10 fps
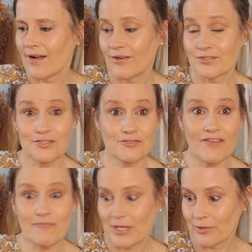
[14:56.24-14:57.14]
I'll just
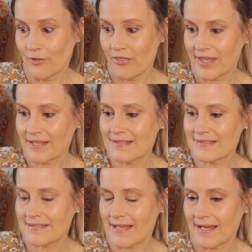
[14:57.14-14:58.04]
draft my own
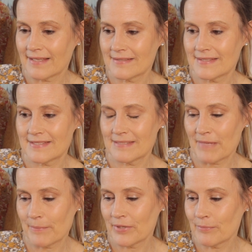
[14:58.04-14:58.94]
things, and this is
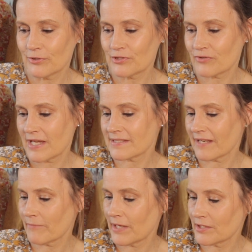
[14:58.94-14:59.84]
my primrose dress,
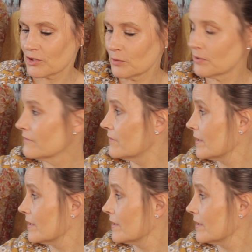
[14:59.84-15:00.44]
and I've made a couple of